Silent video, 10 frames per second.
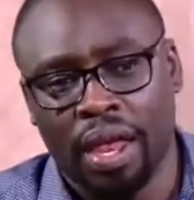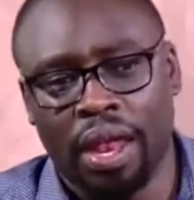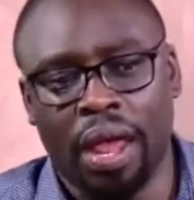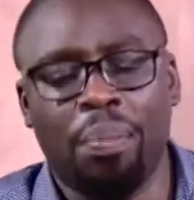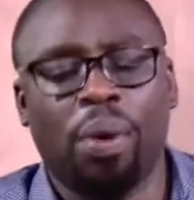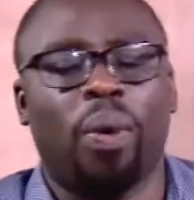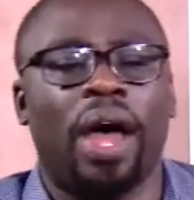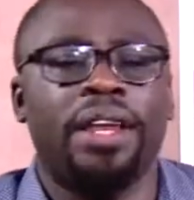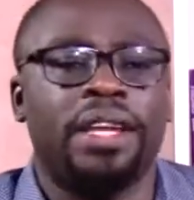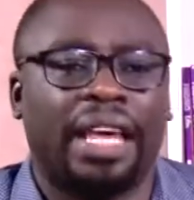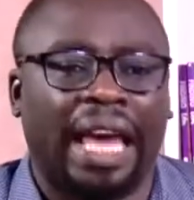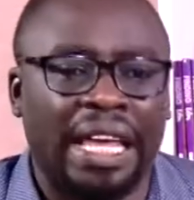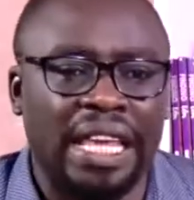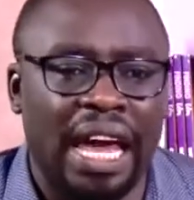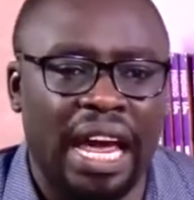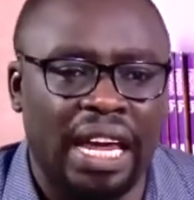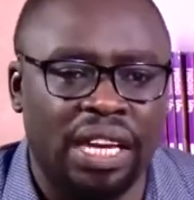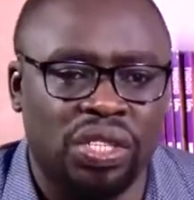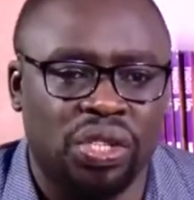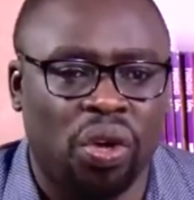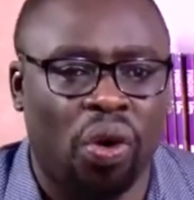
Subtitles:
Number one, Kenya is